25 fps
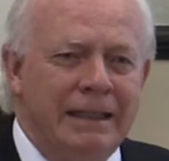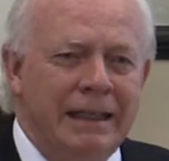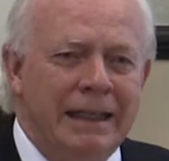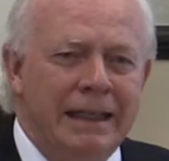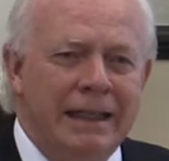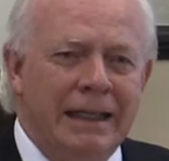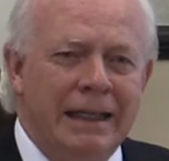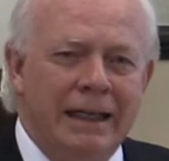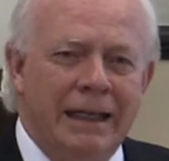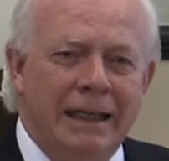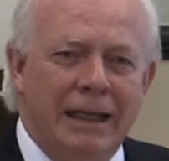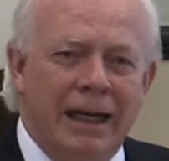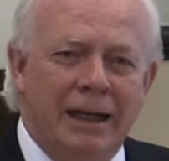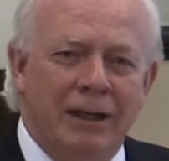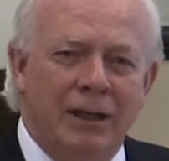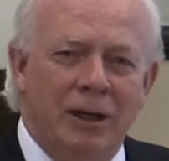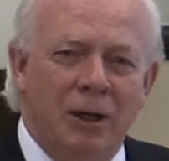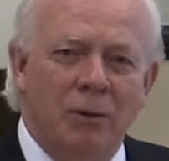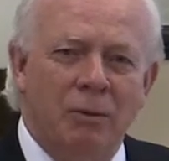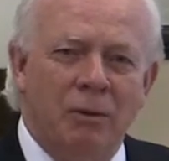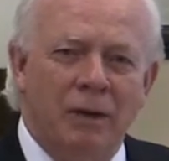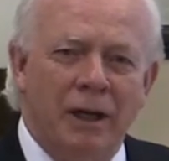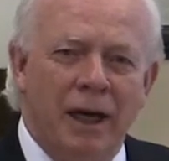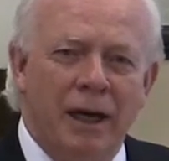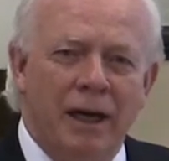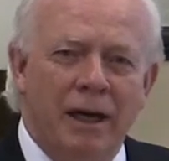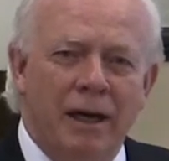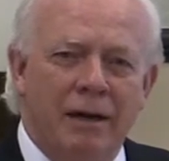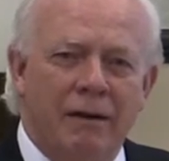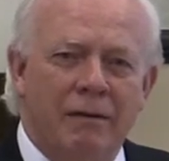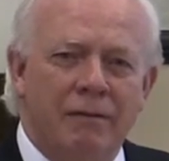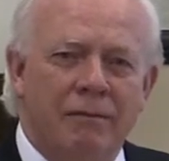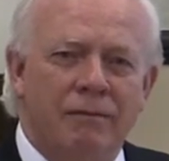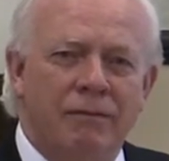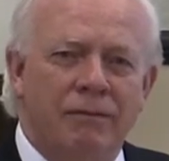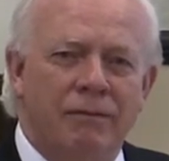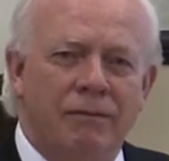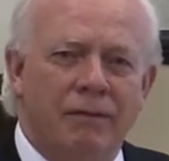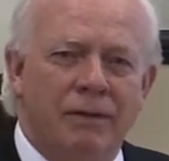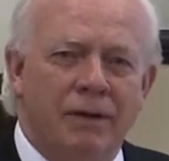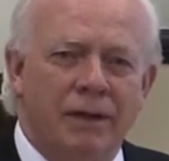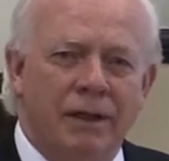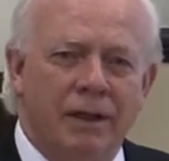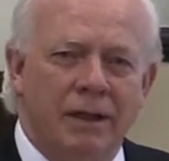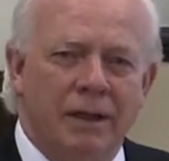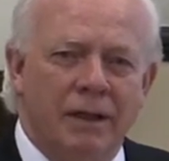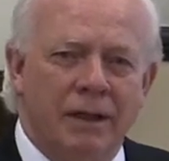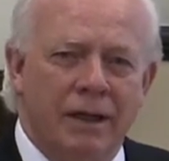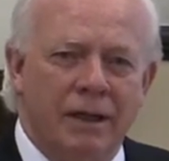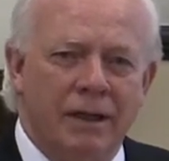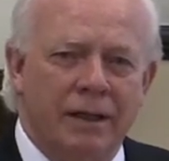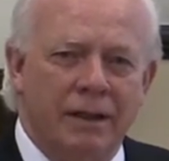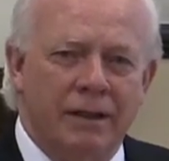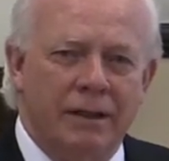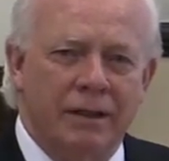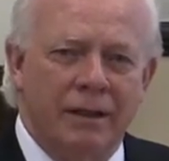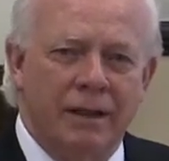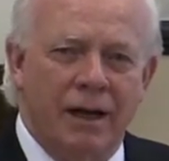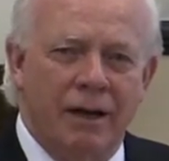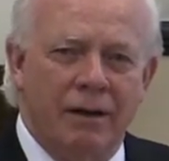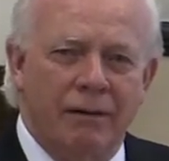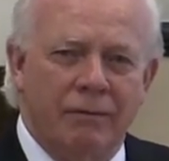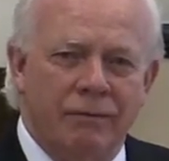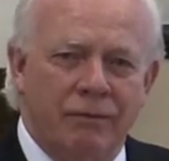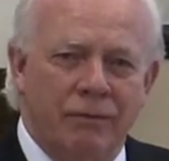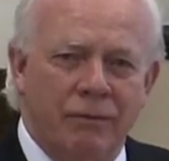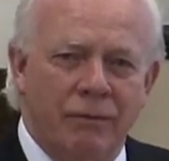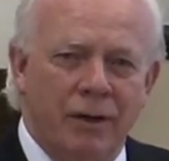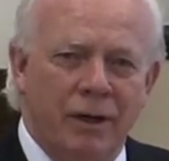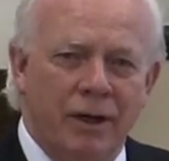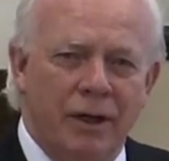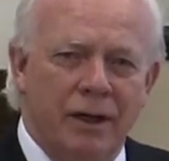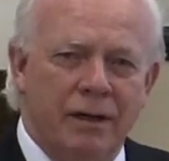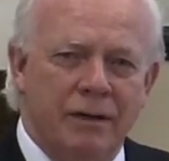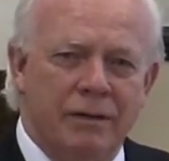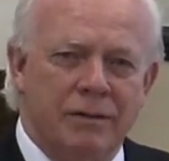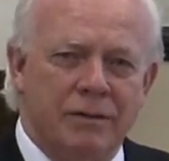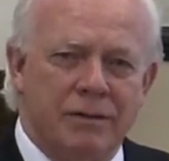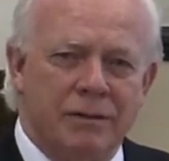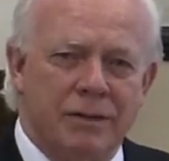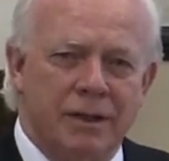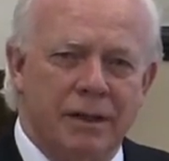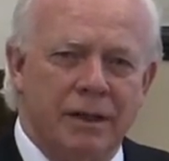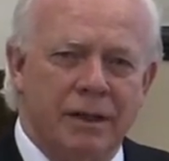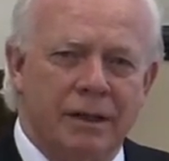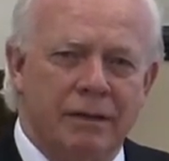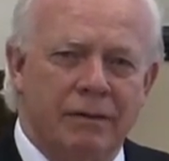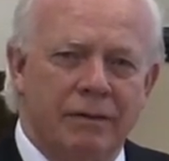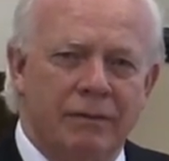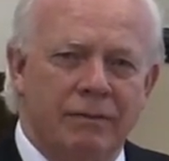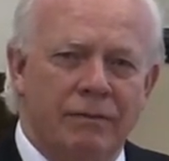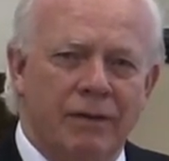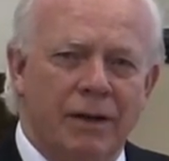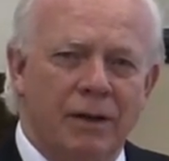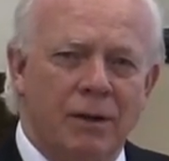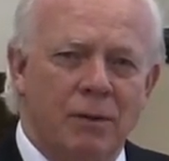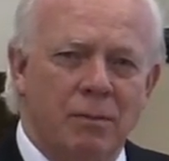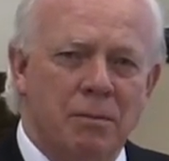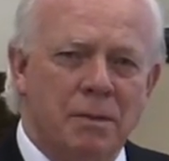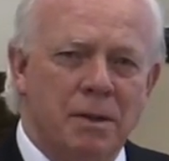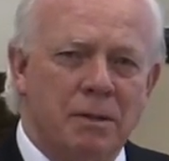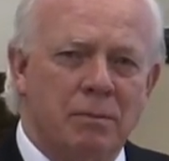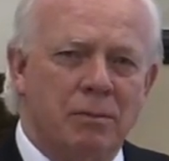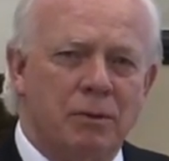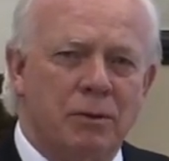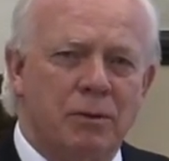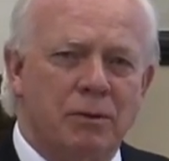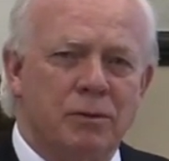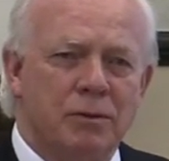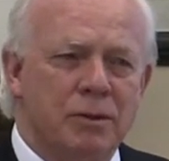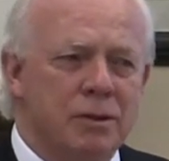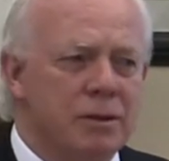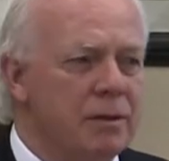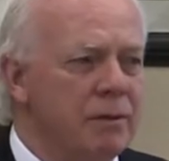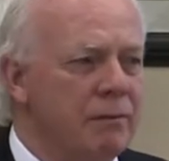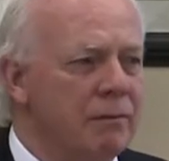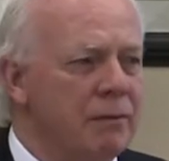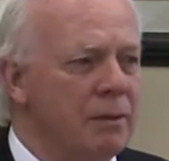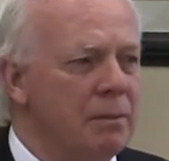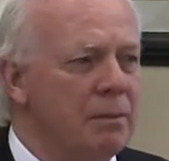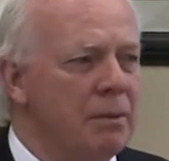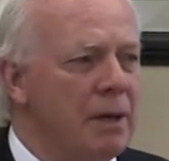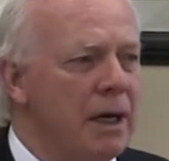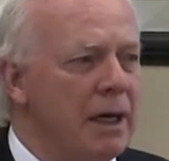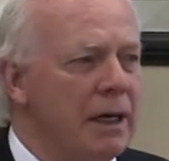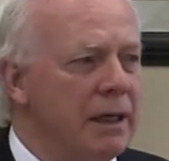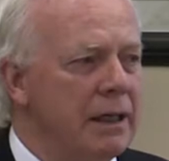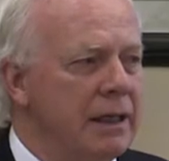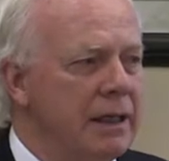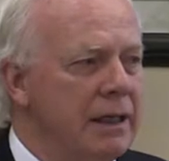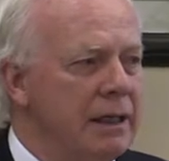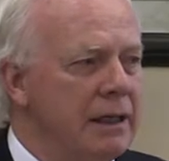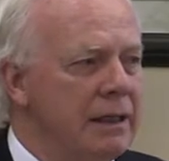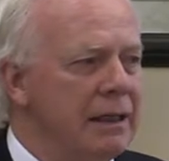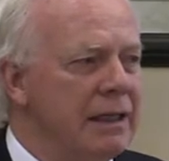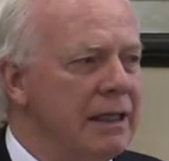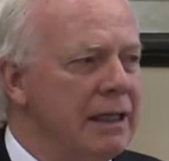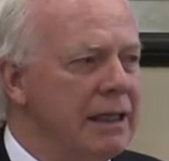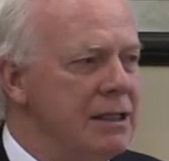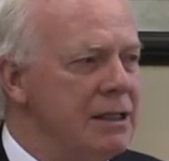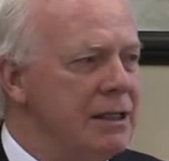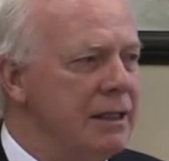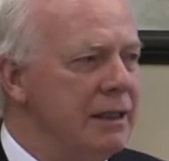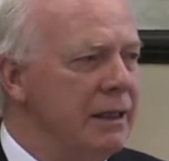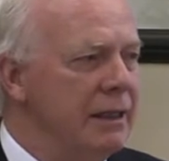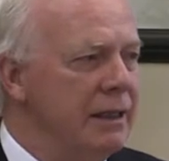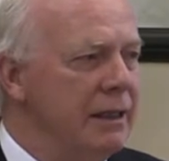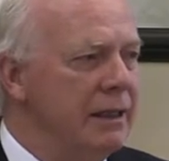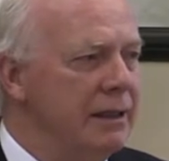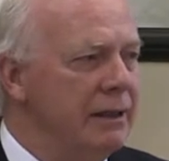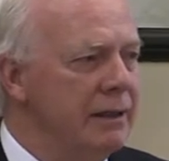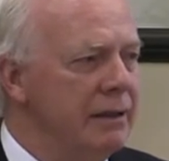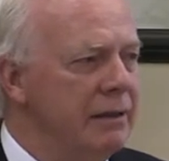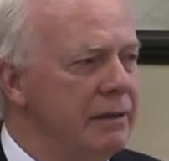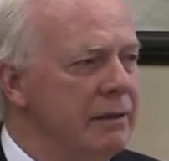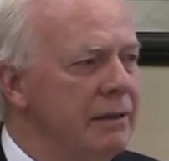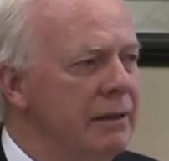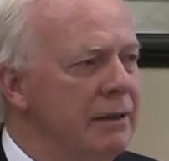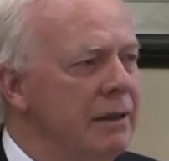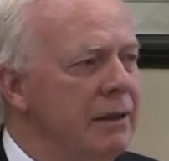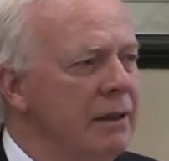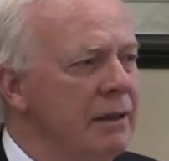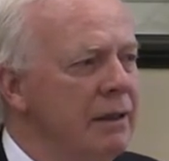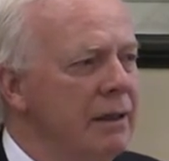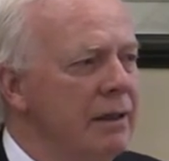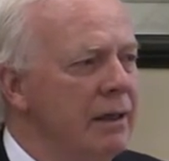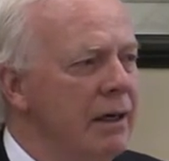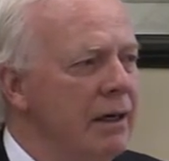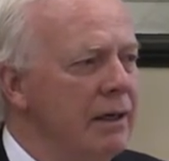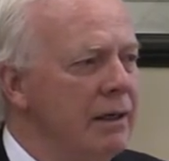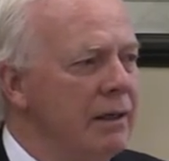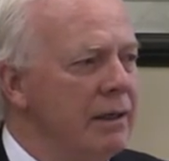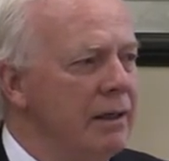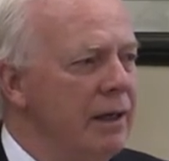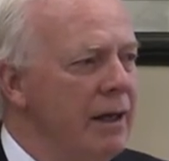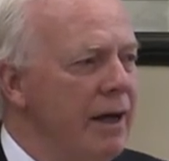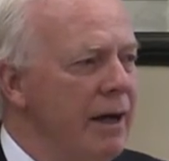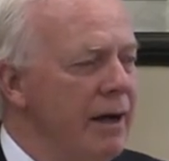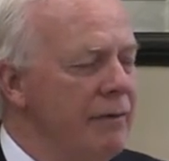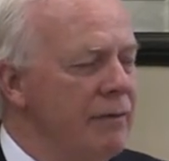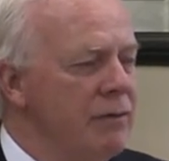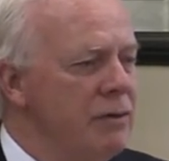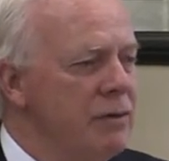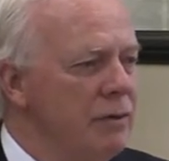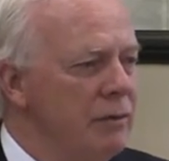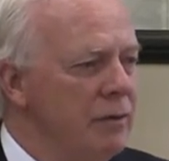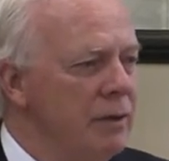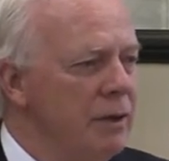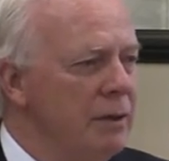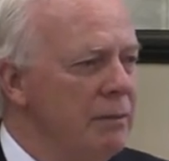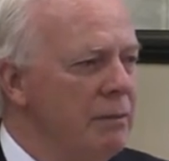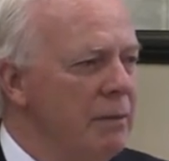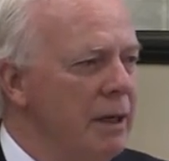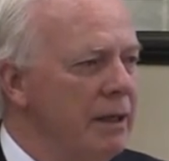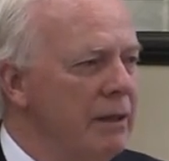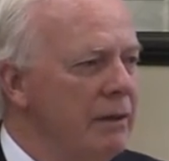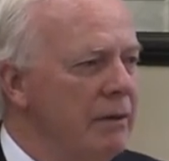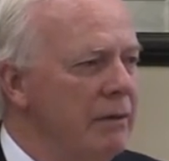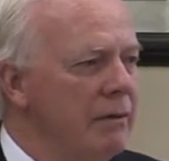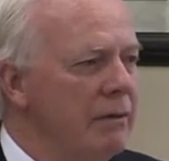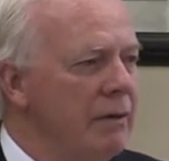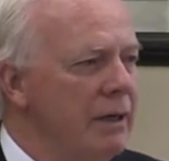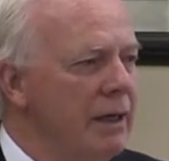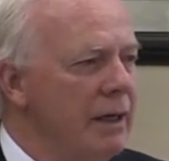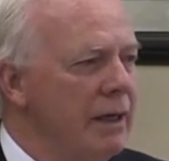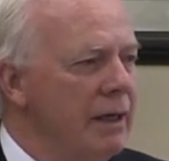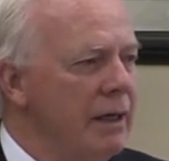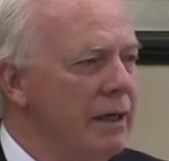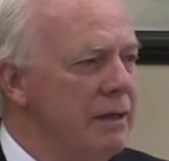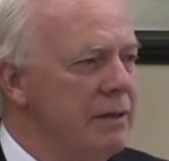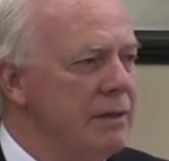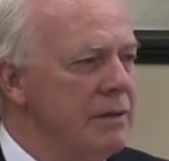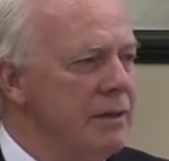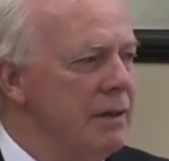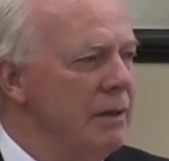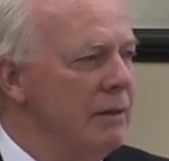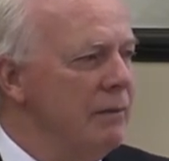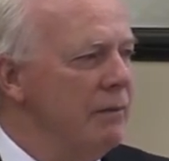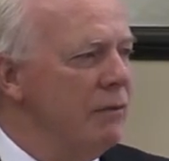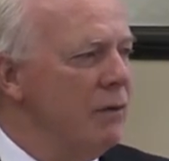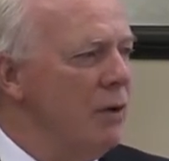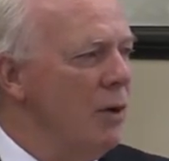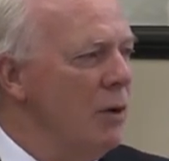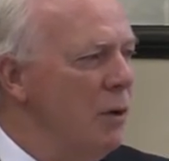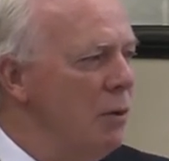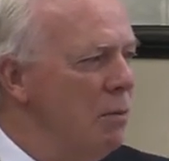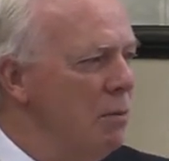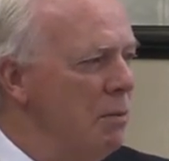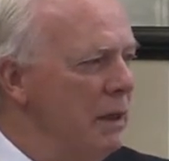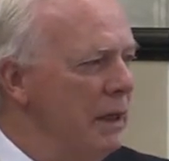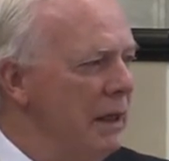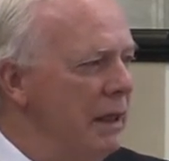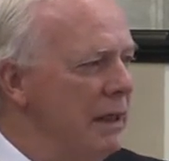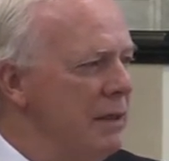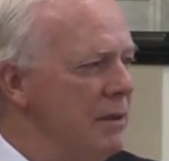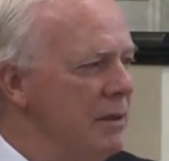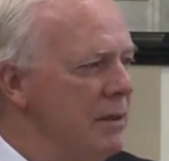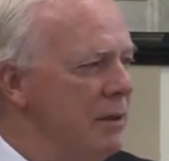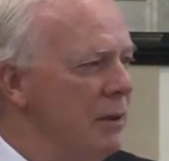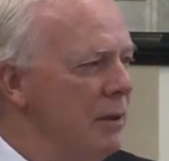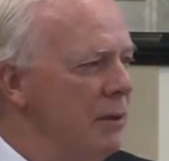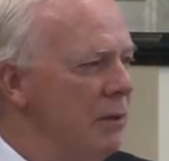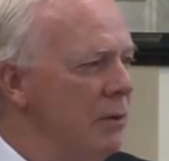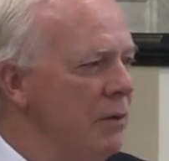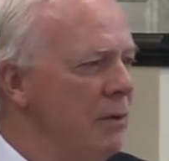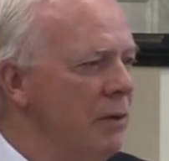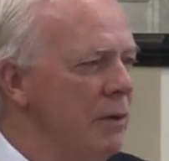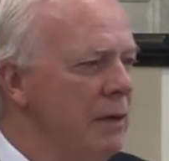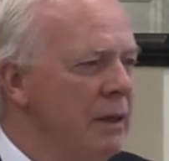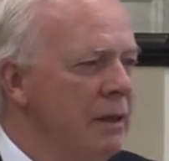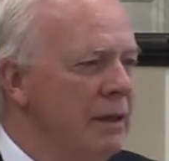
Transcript: and I know we have uh, our friends and fellow members of the body listening on live stream. I know that because they've told me. So,